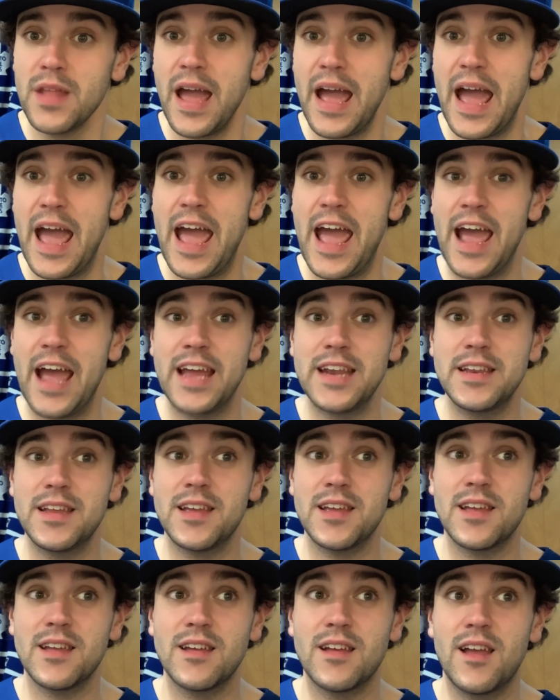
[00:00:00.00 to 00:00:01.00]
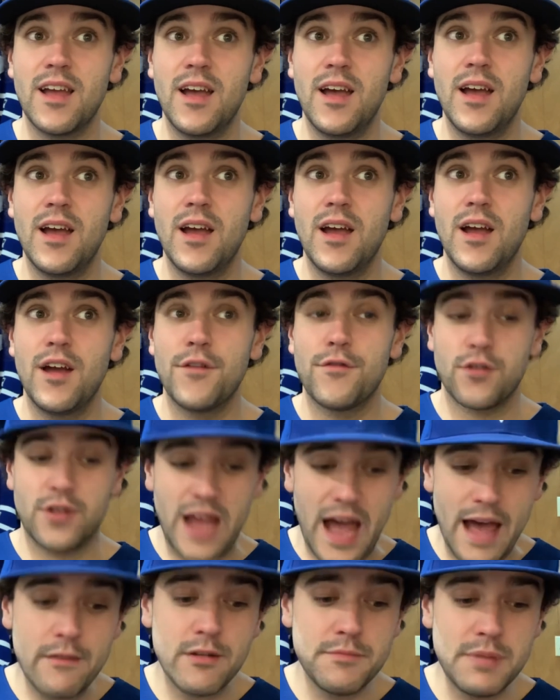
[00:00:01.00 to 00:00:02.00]
And for
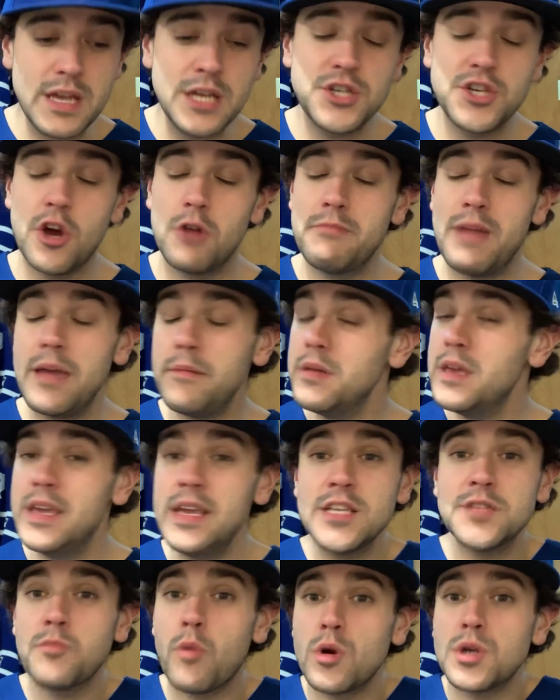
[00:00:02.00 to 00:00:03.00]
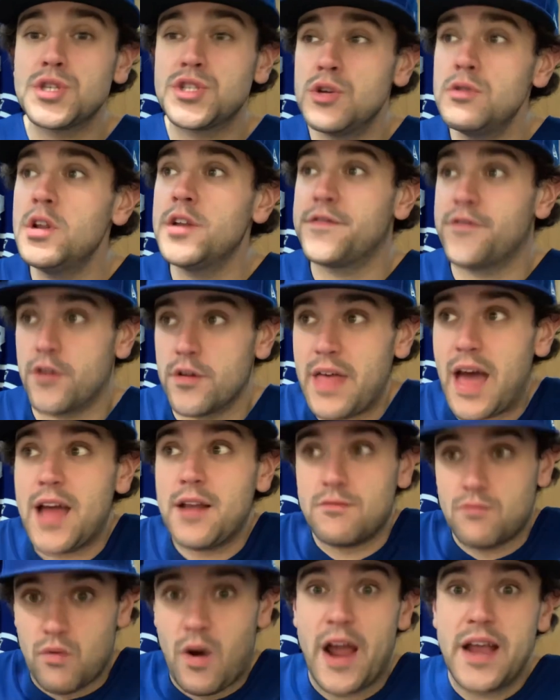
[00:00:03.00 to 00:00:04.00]
Kevin Biggio, maybe he's more suited for
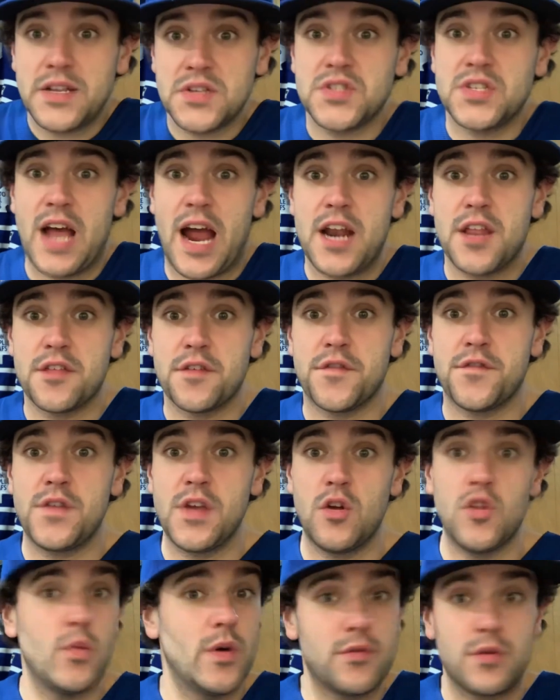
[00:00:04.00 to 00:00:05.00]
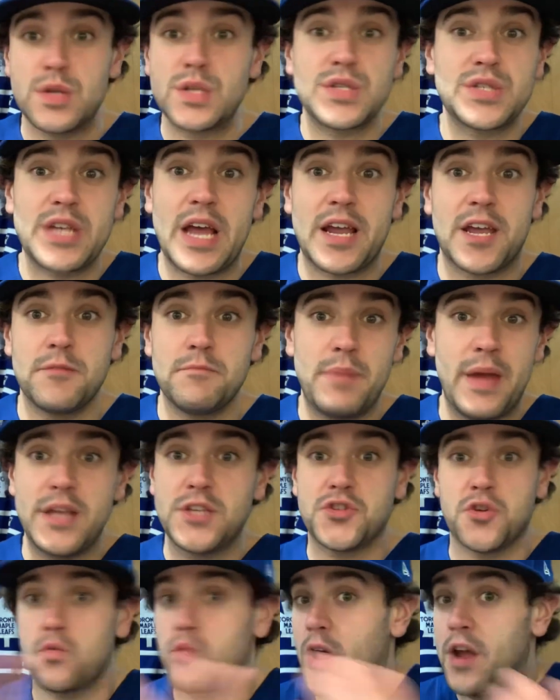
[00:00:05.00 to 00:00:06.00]
that right side of the field, whether it's second
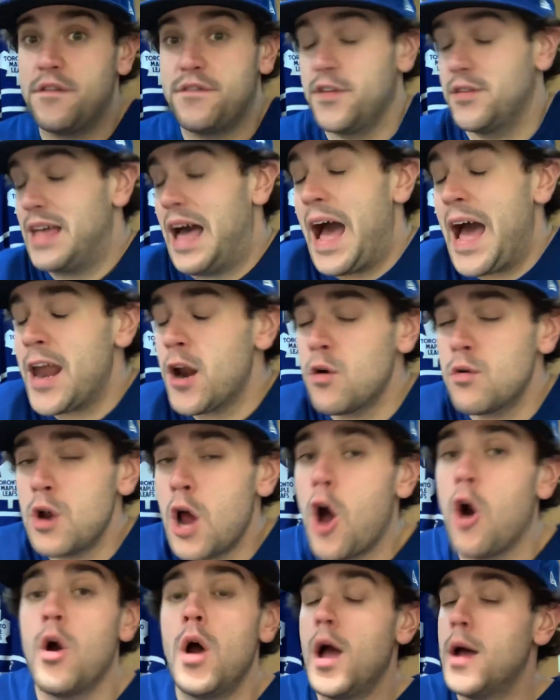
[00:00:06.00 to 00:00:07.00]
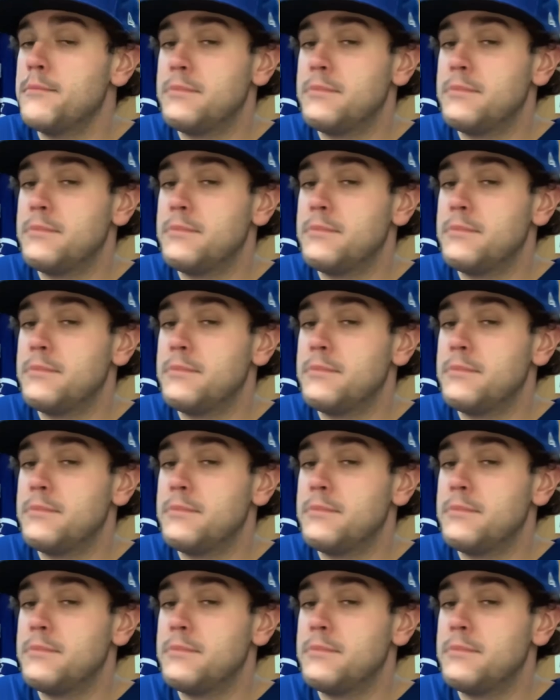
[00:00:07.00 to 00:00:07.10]
base or right field. I don't know.